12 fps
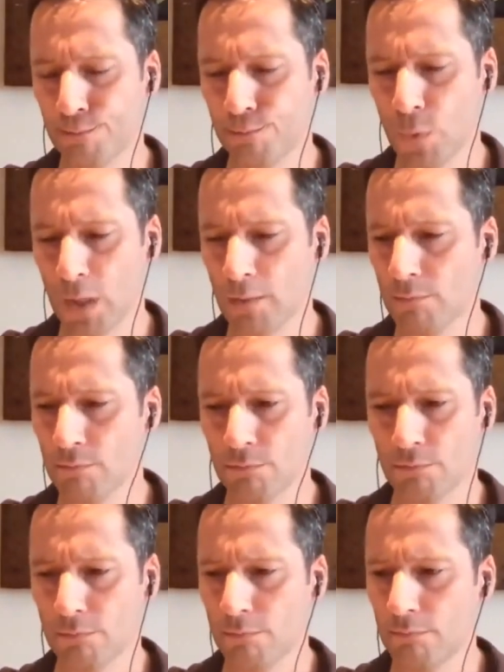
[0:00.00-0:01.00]
well,
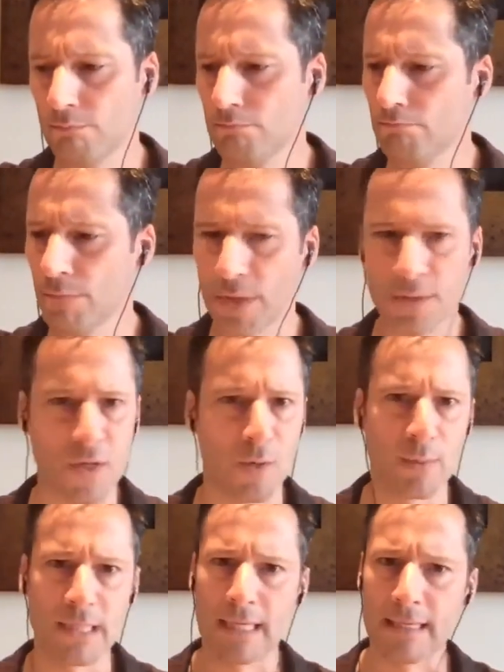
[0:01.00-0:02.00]
there's
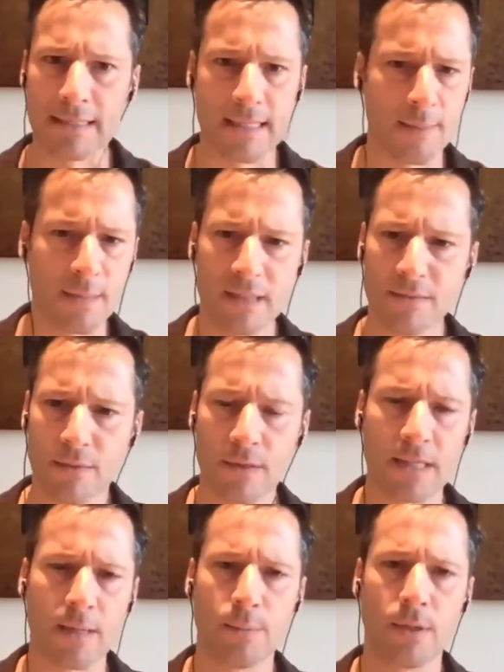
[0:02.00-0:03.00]
companies like Estimate, for
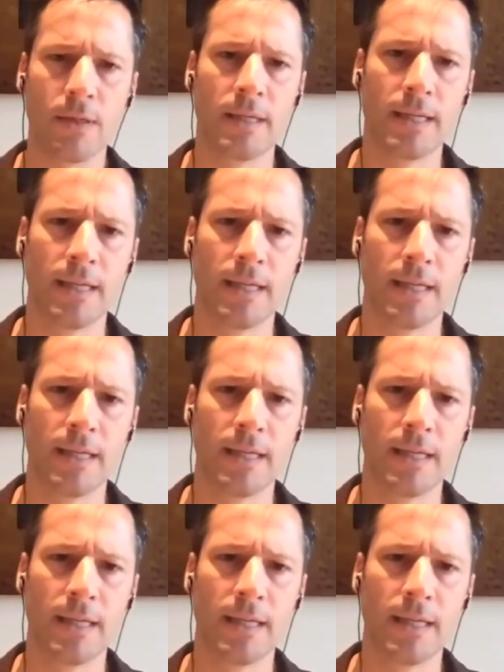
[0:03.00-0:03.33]
example,